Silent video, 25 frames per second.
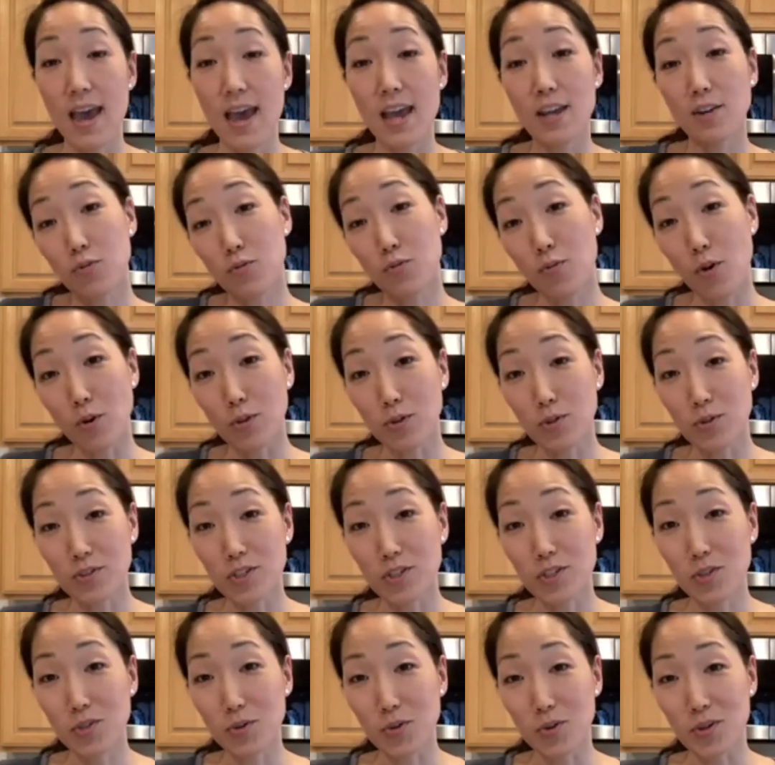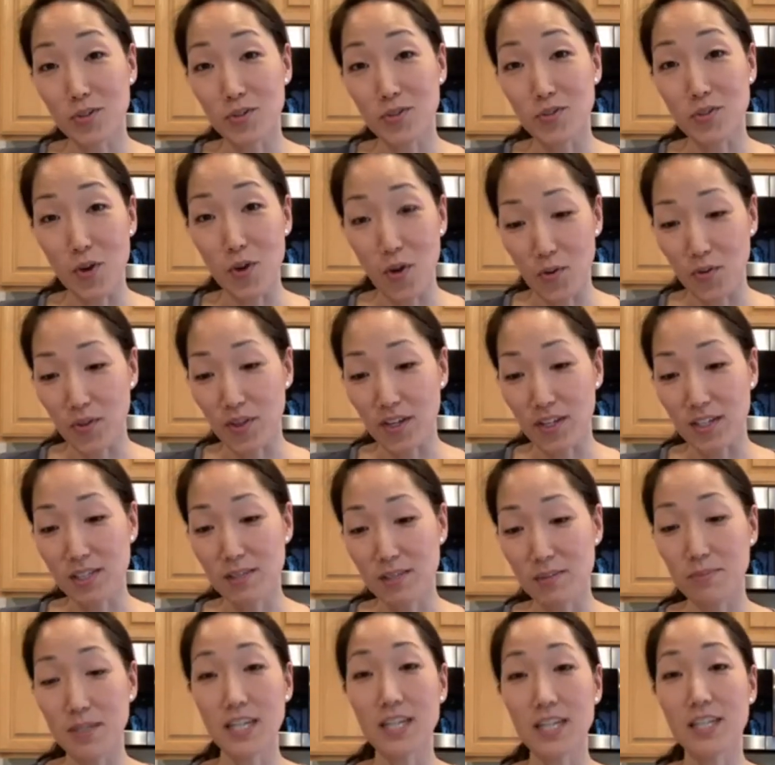And grocery stores know
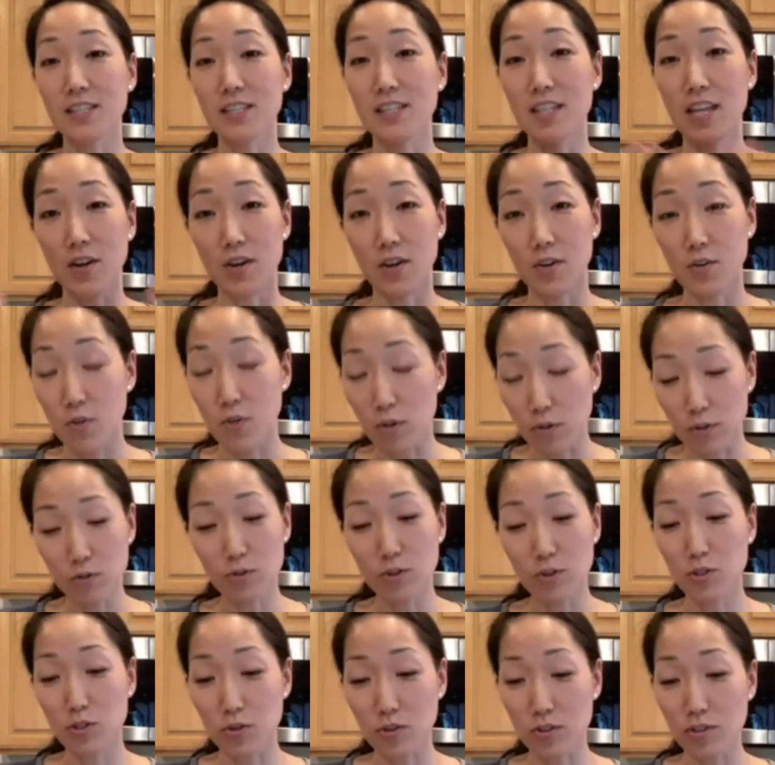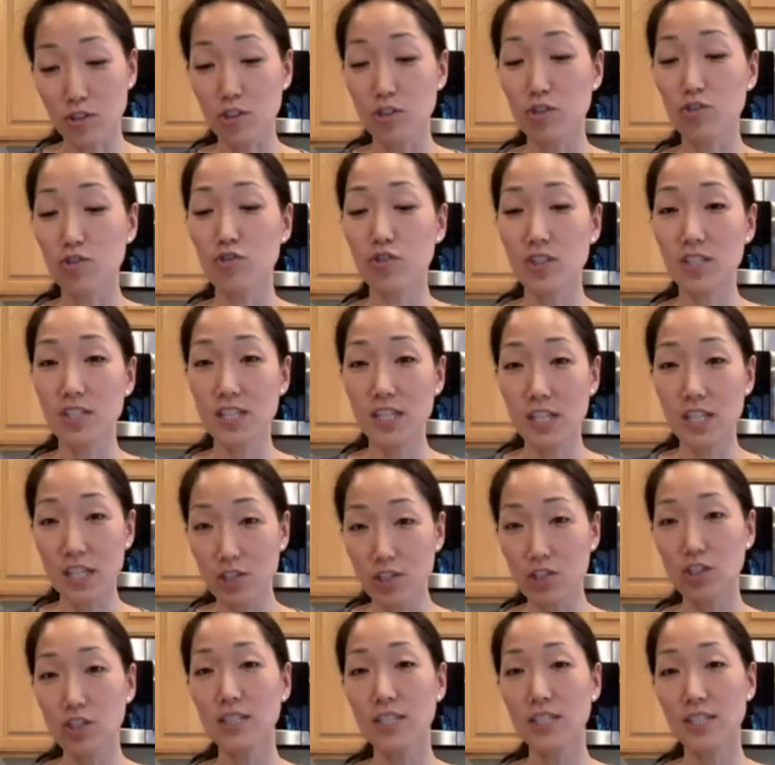this because their grocery stores are
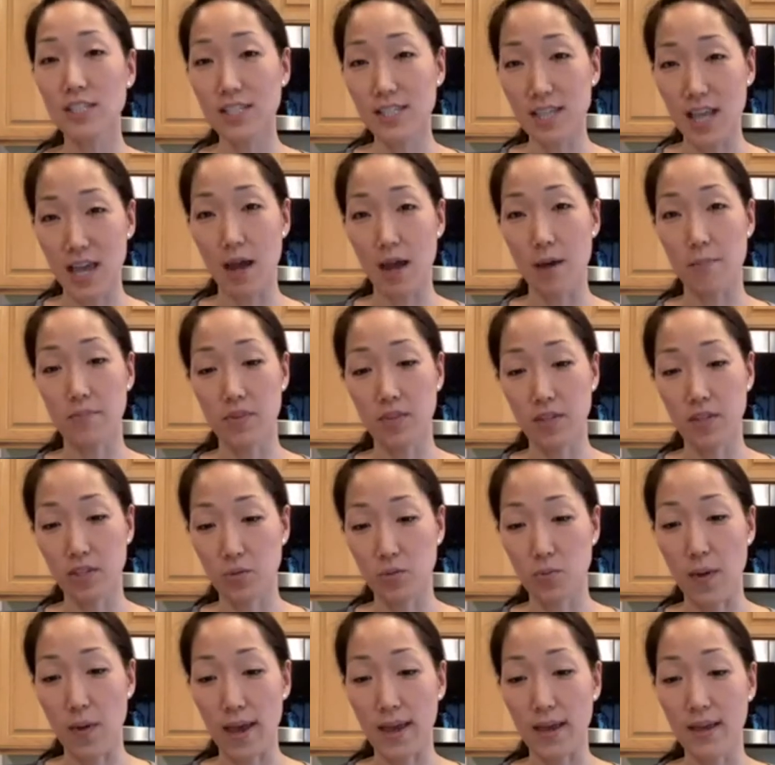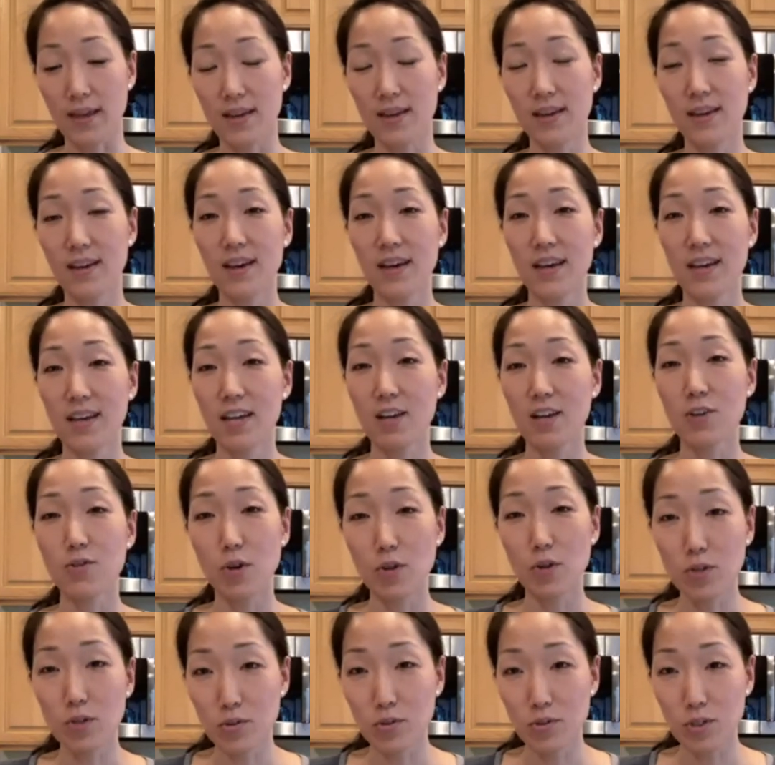strategically set up this way. In
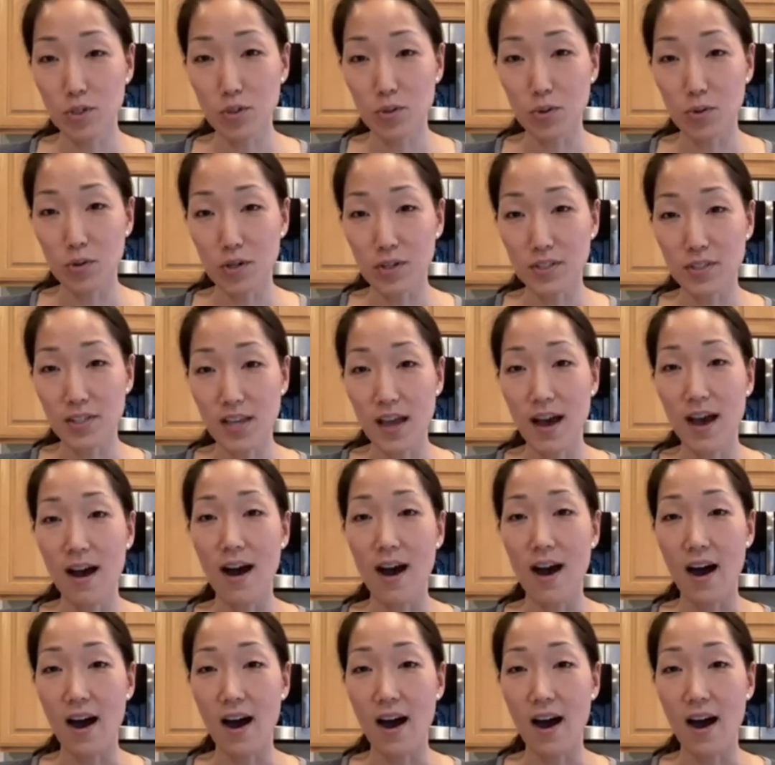grocery stores,